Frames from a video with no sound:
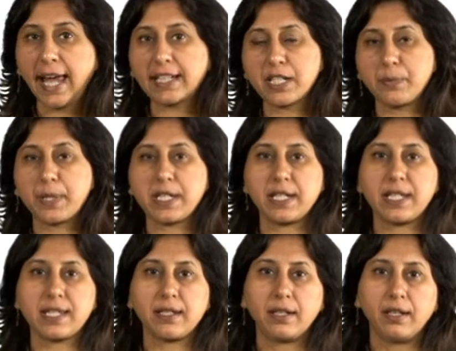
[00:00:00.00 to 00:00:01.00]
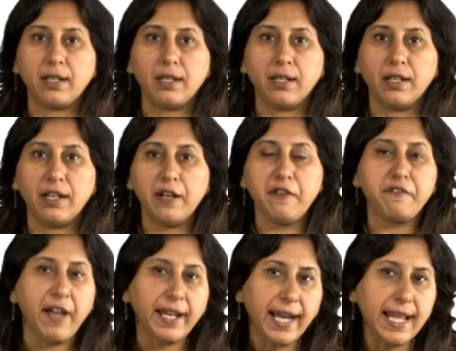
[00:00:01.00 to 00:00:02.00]
activities.
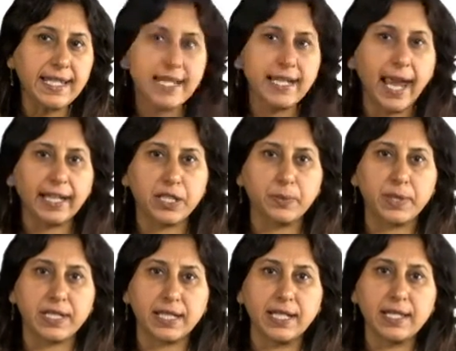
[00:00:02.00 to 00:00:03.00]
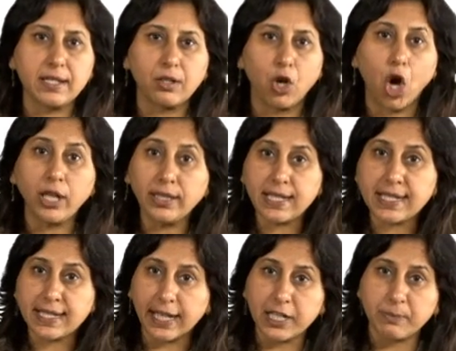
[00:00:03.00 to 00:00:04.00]
Financing activities on the
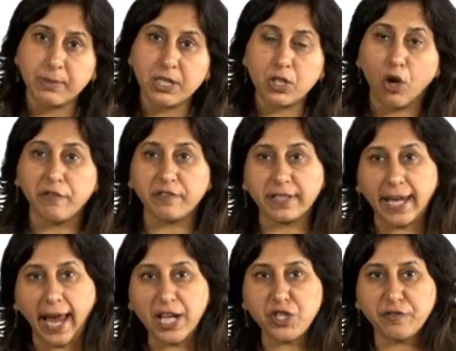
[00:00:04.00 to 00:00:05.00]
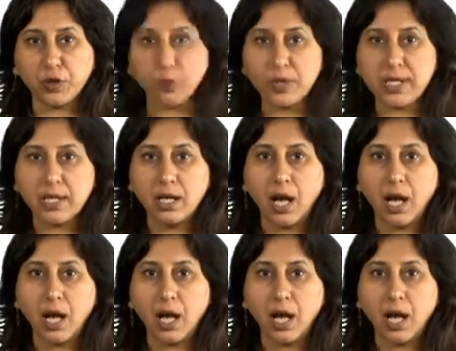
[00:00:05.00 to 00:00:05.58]
statement of cash flows